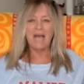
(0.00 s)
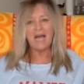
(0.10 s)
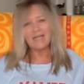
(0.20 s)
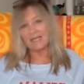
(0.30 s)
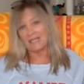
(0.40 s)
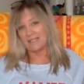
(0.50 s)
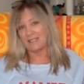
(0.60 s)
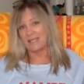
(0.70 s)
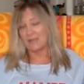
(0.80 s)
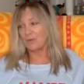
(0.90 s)
eye
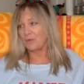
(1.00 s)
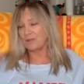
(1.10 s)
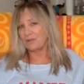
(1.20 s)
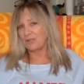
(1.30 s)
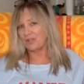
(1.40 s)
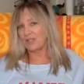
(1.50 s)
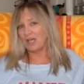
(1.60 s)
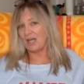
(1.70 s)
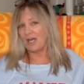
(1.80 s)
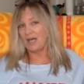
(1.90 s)
contact with Trisha,